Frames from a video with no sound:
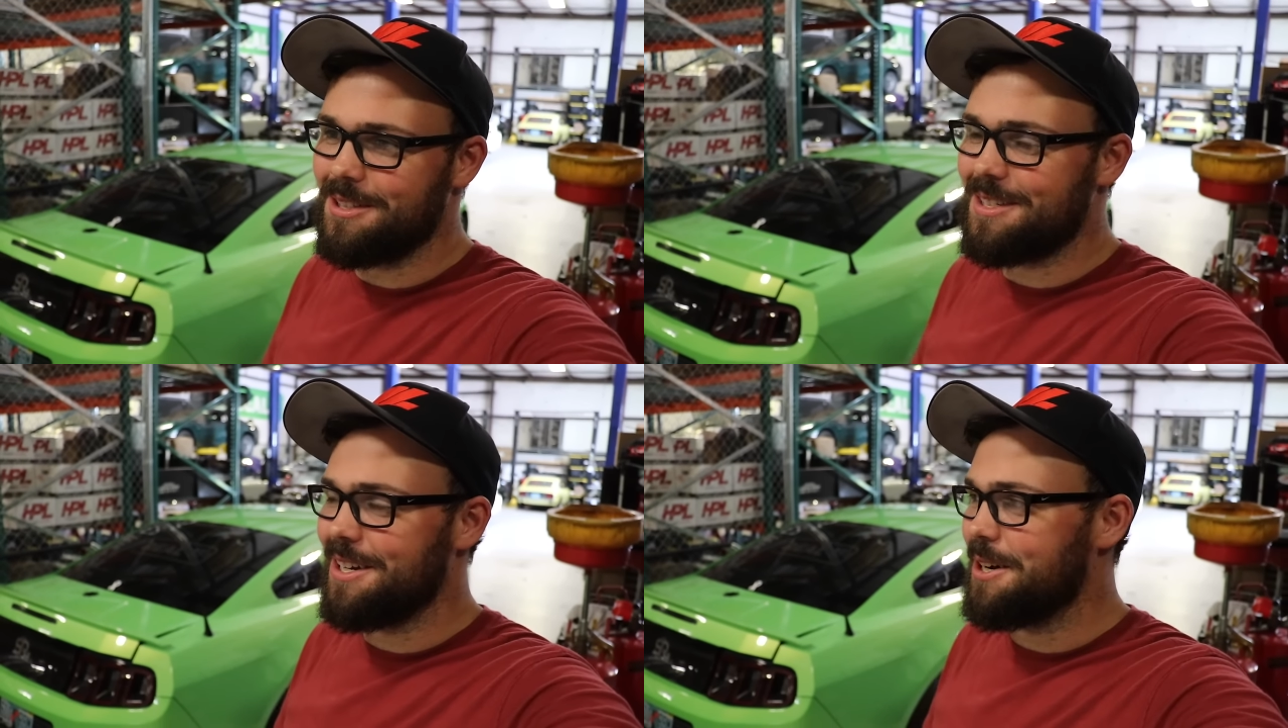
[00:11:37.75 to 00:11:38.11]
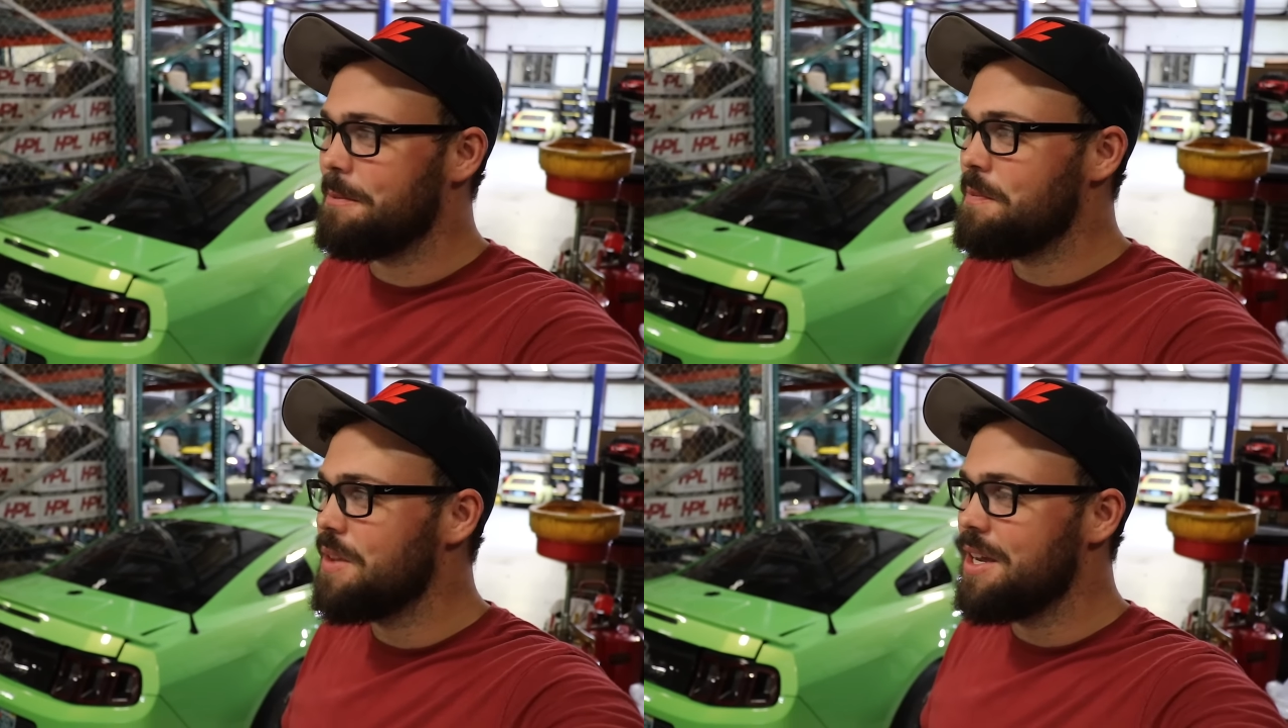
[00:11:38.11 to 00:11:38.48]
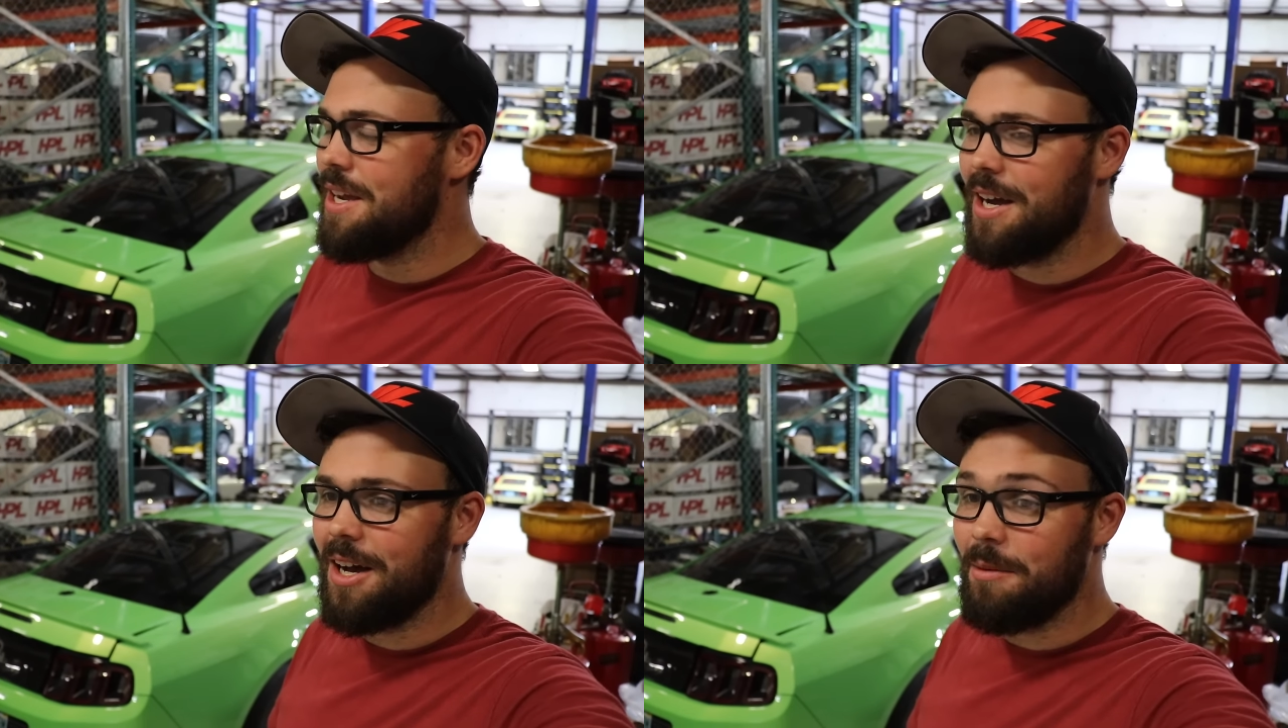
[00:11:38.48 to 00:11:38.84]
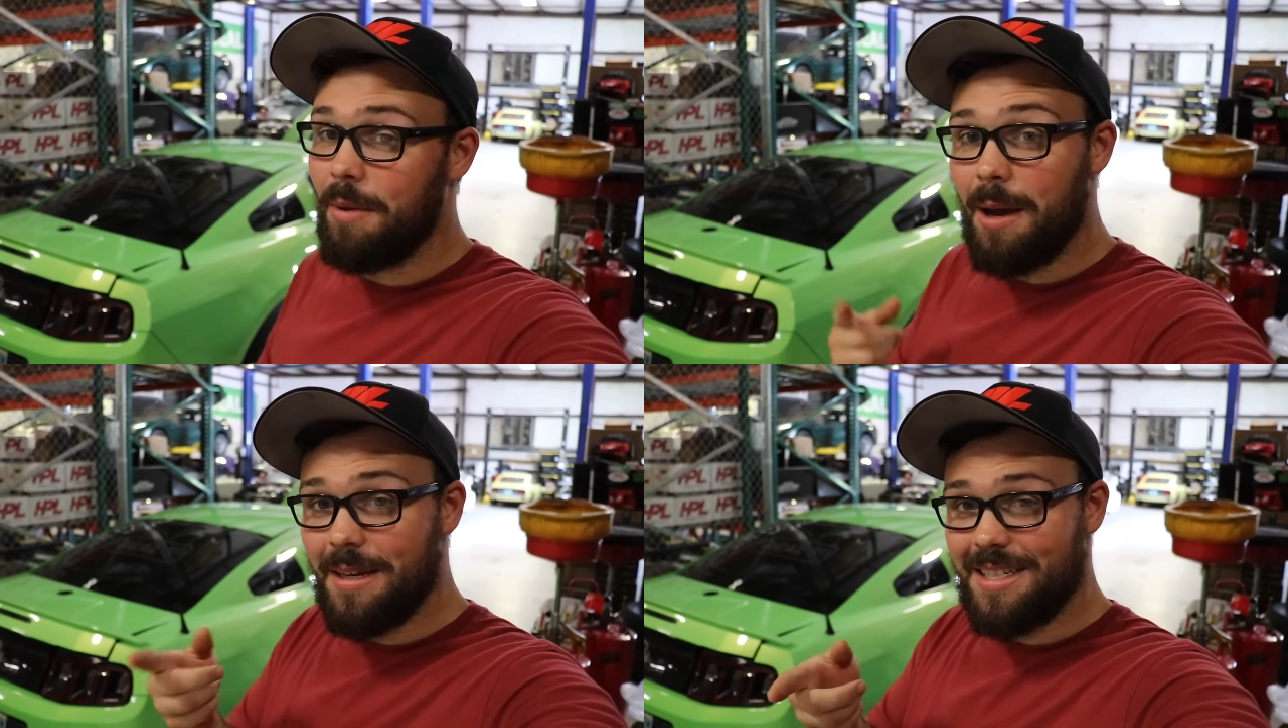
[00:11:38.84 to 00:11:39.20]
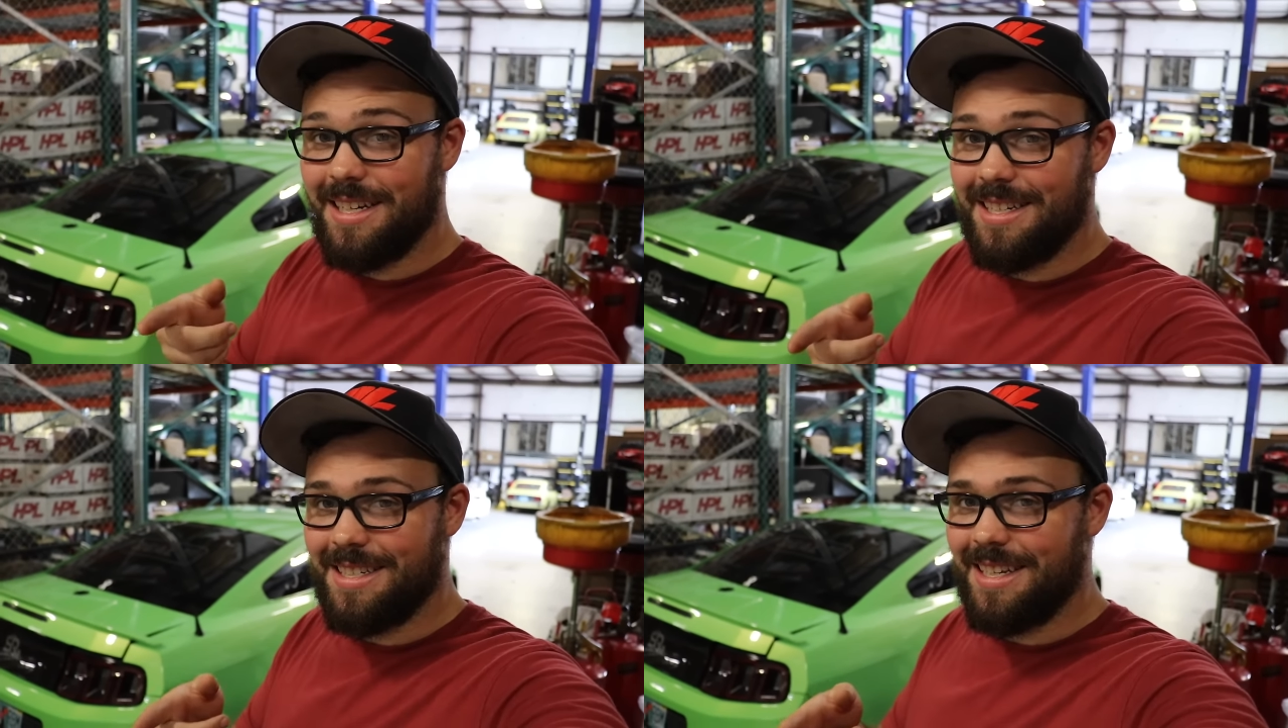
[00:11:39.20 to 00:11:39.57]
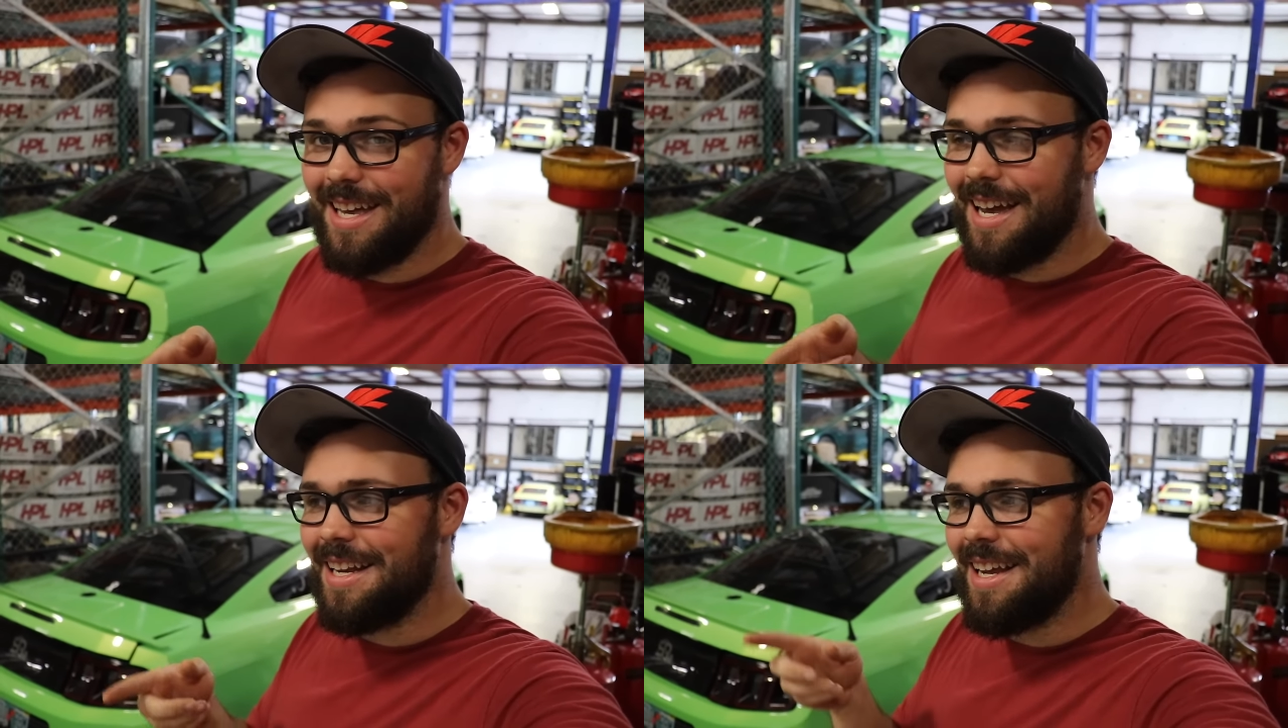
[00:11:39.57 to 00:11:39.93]
so um, I'm excited to see
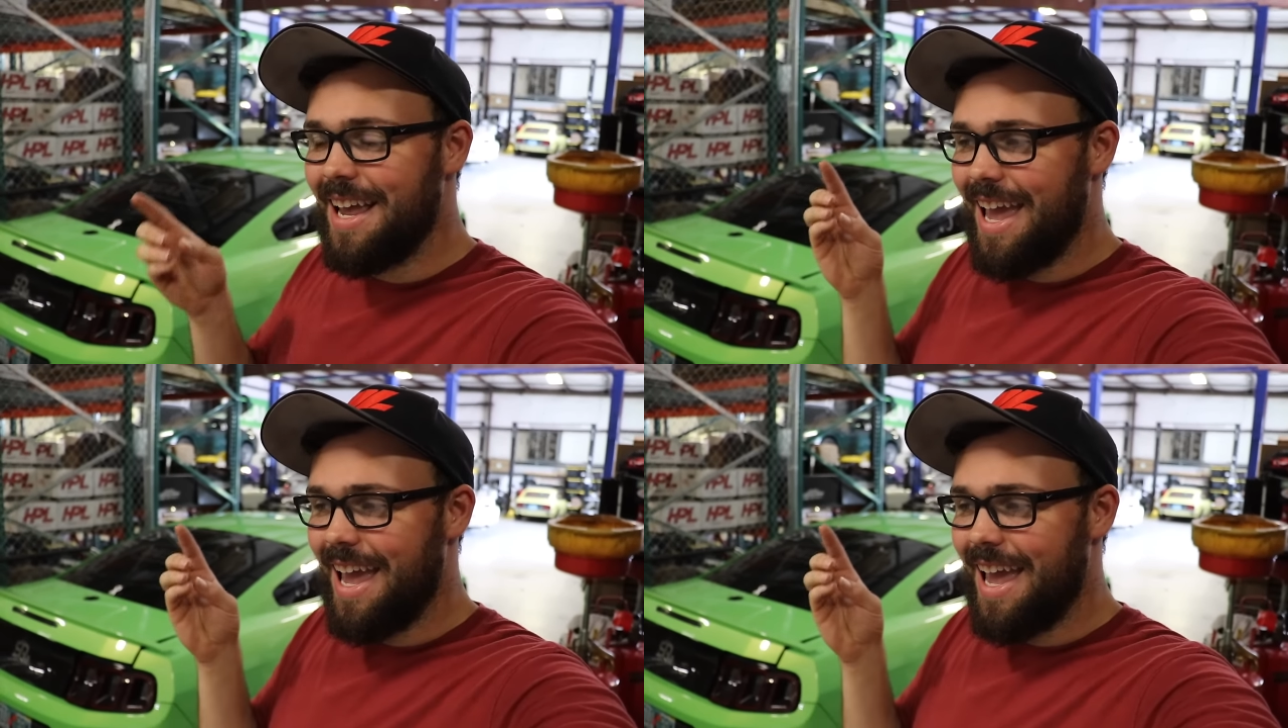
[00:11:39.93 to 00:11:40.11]
that.